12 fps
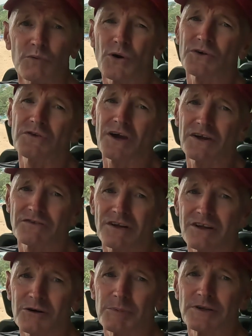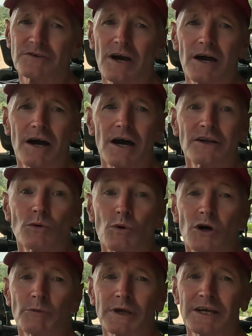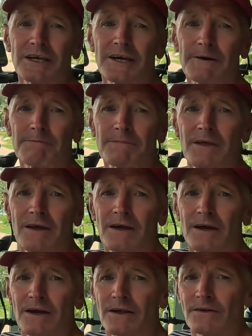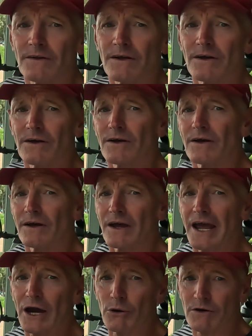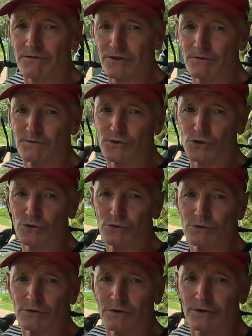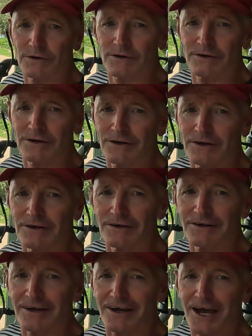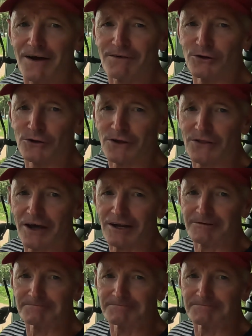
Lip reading: why I say it's a little bit underwhelming here. However, the view, have a look at that.